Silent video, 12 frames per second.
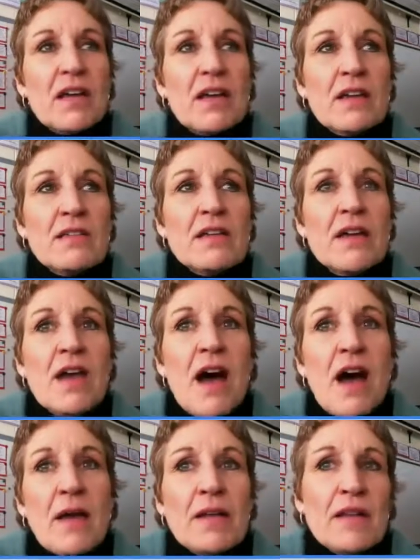And
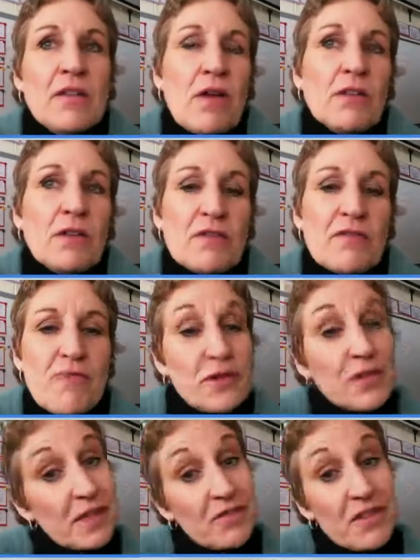I look
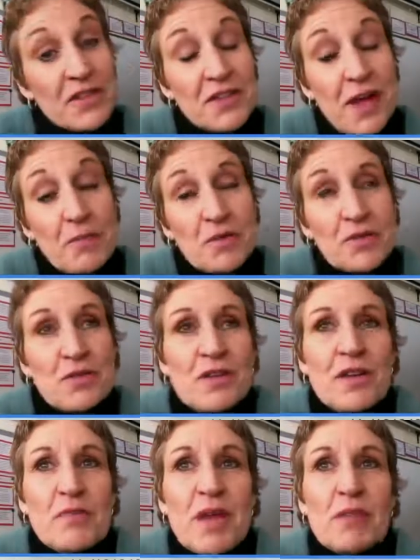forward to even this
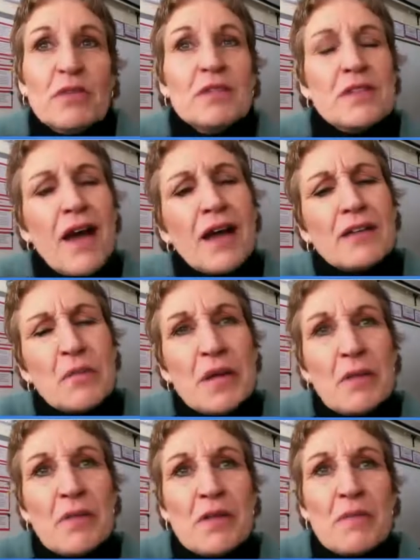opportunity to be able to talk to
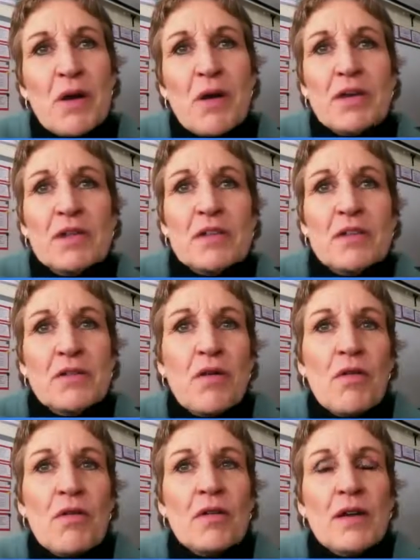people about it, to
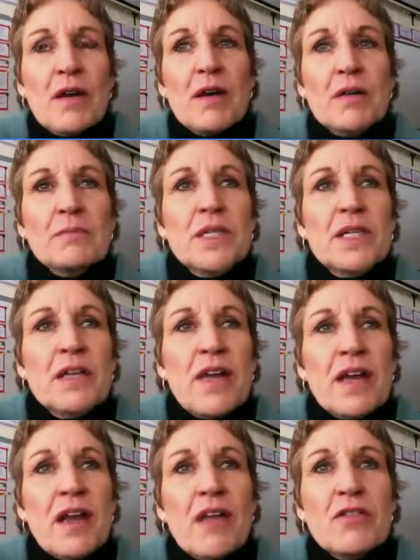know
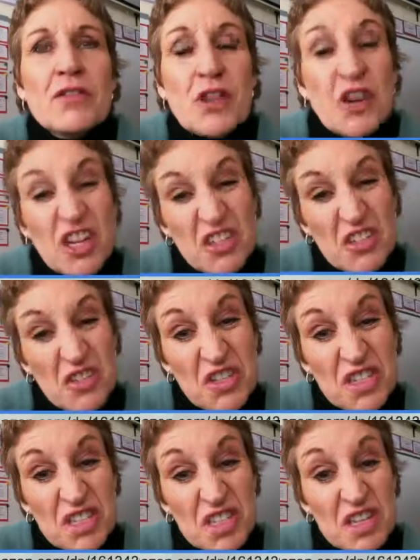that others are
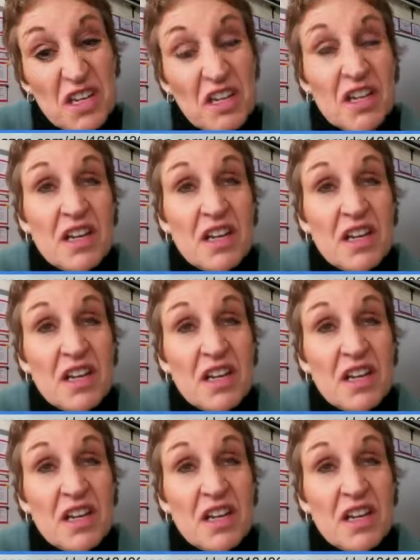interested,